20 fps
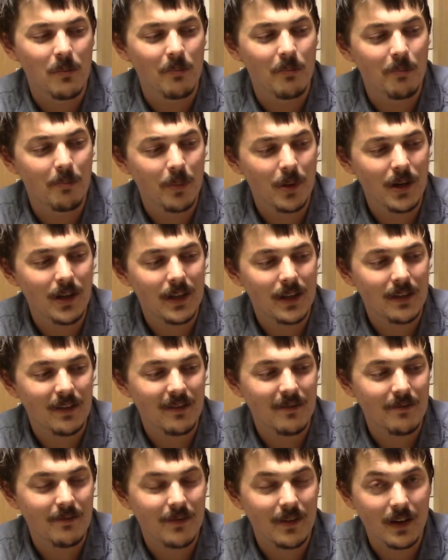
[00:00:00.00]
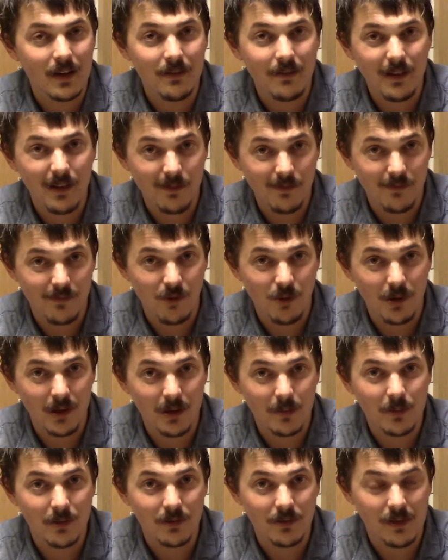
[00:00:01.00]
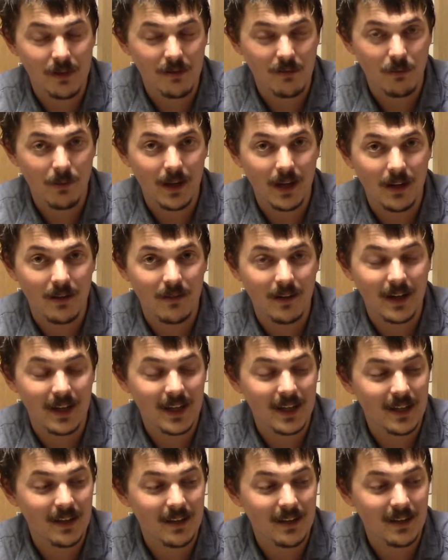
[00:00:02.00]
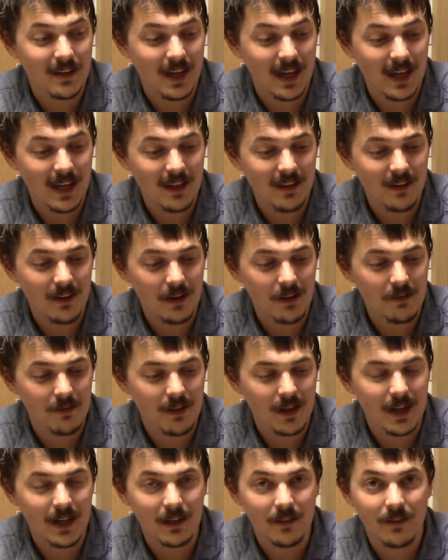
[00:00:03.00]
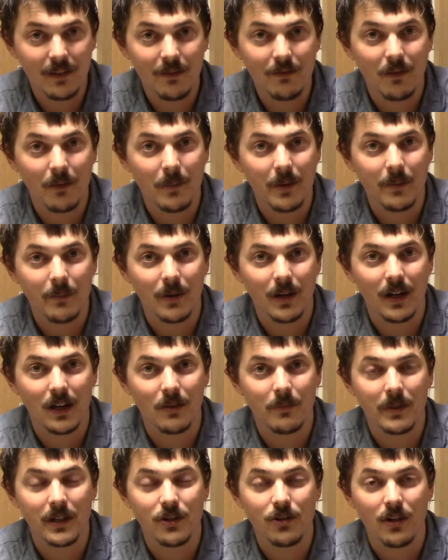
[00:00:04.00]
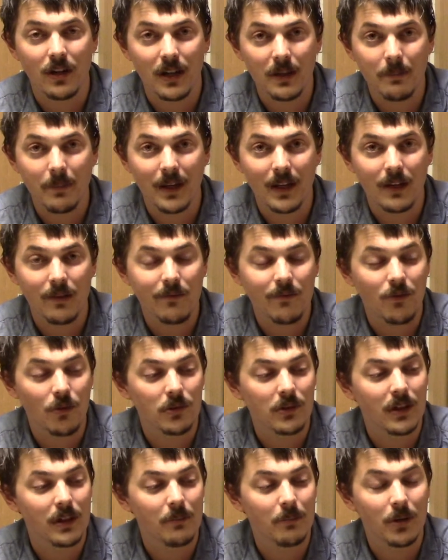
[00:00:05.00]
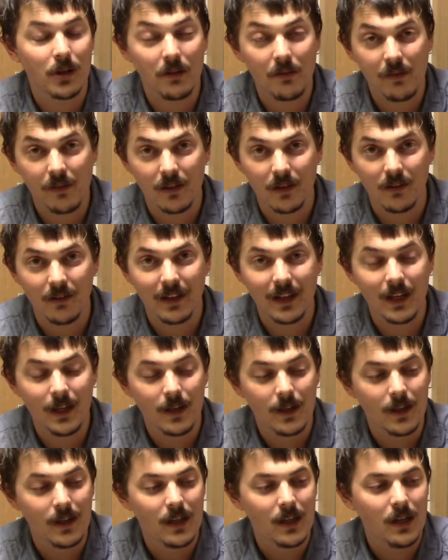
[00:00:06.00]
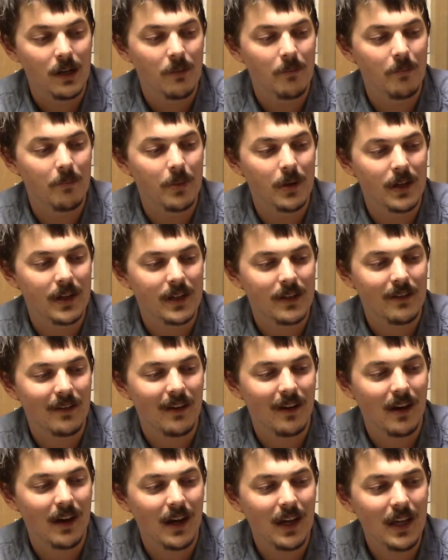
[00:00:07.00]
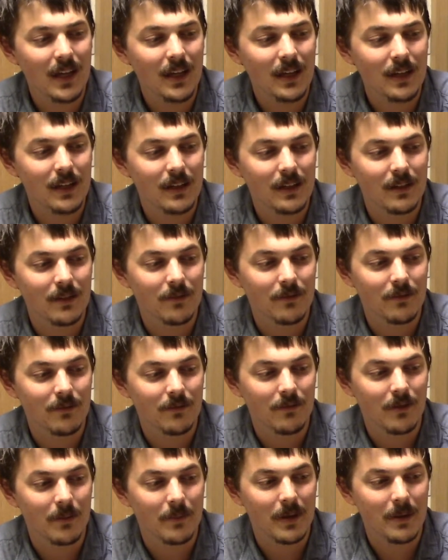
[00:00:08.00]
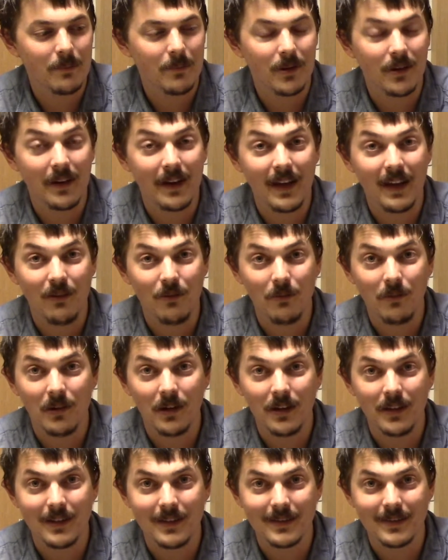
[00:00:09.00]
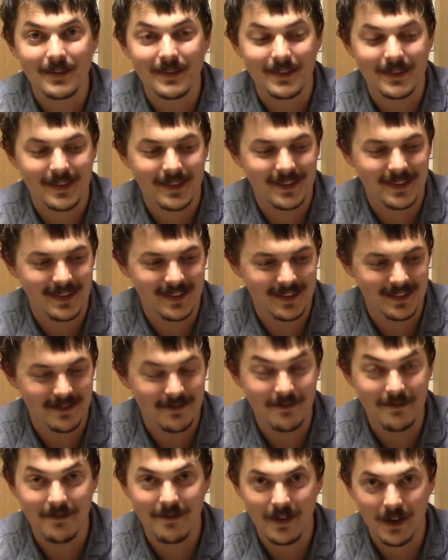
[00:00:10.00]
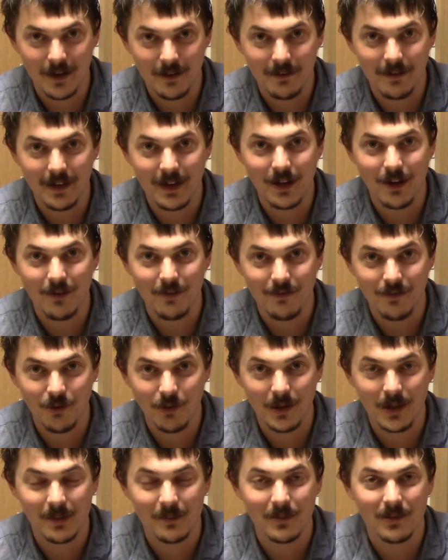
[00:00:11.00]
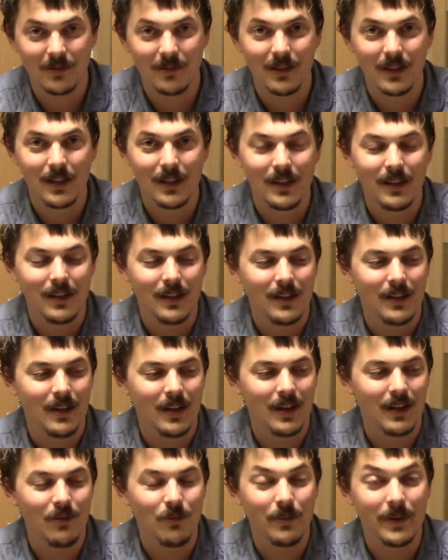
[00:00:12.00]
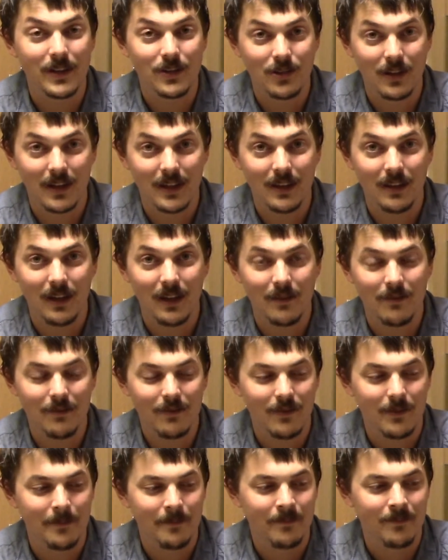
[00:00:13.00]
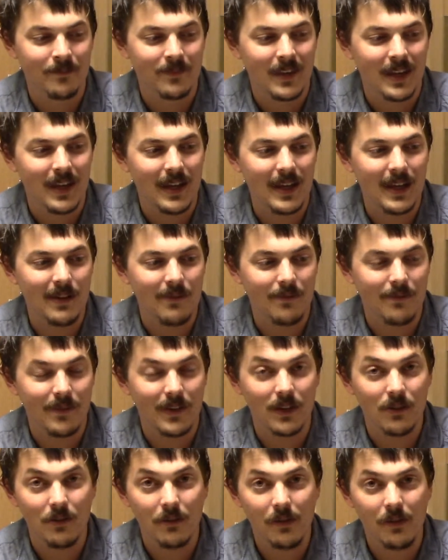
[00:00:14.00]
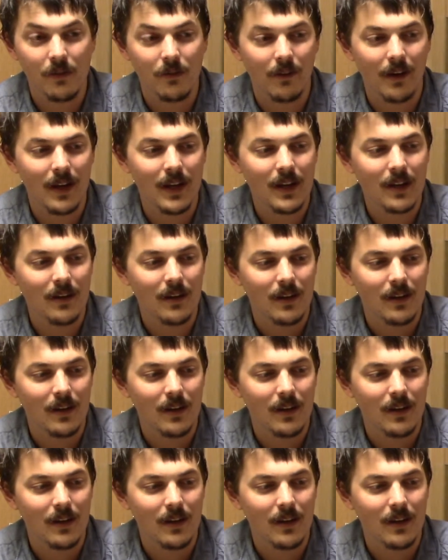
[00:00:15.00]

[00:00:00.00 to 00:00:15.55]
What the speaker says: but very affordable as well. I can't exactly remember how much I paid for it personally, but I remember it was very affordable, which I love. It feels great,